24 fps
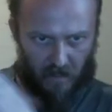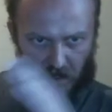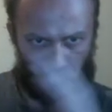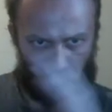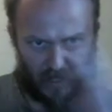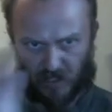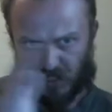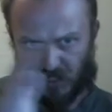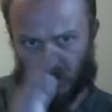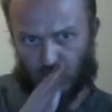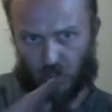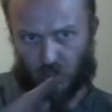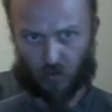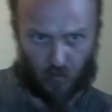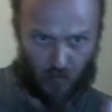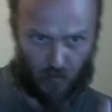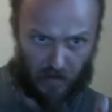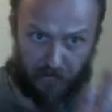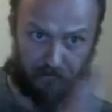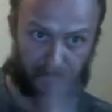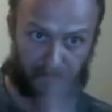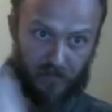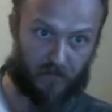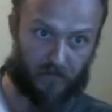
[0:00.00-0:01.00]
a
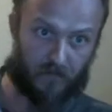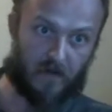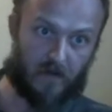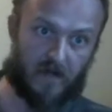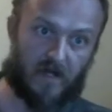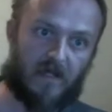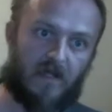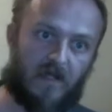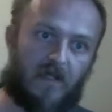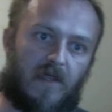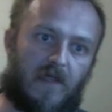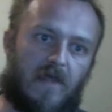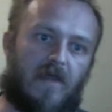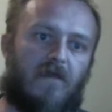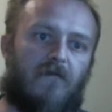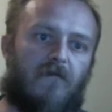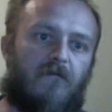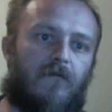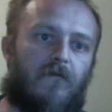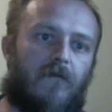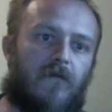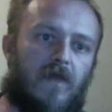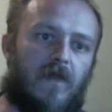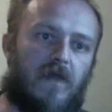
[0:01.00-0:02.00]
script or anything
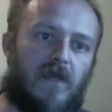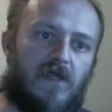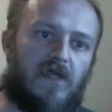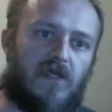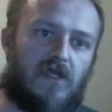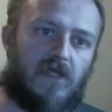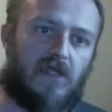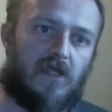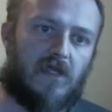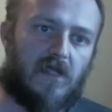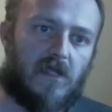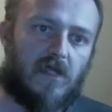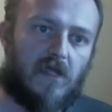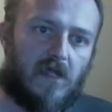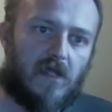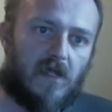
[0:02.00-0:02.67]
for this.